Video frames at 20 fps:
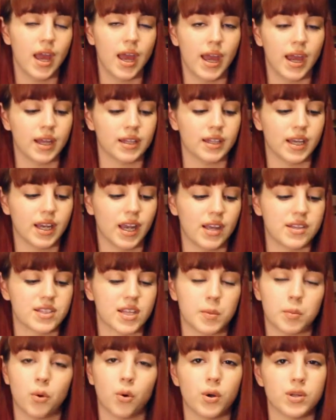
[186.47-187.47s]
And like I
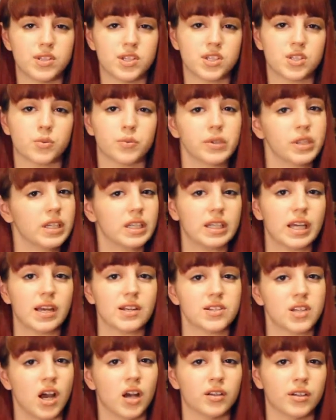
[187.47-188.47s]
said, Poison's a really
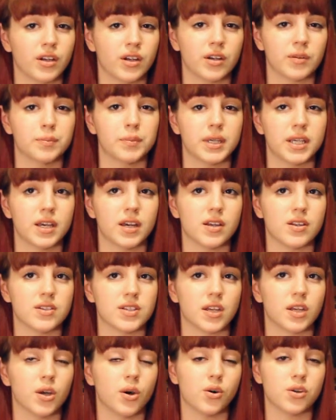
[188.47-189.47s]
nice color because
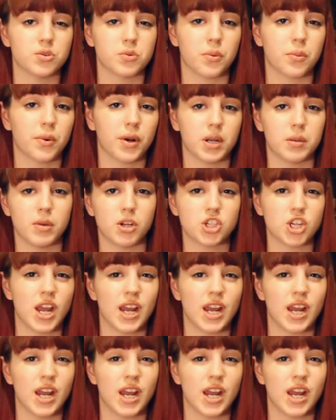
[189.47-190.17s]
it goes with pretty much